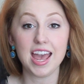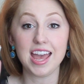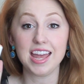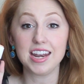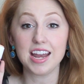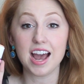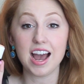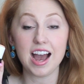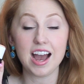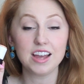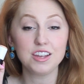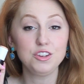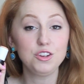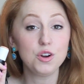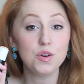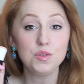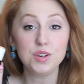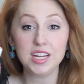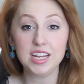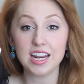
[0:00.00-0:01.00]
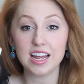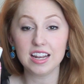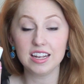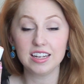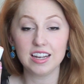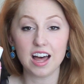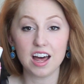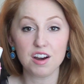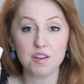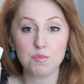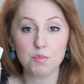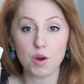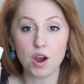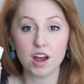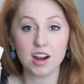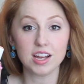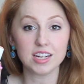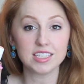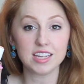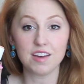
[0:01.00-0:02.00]
and you don't need a lot of
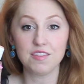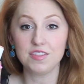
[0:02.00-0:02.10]
product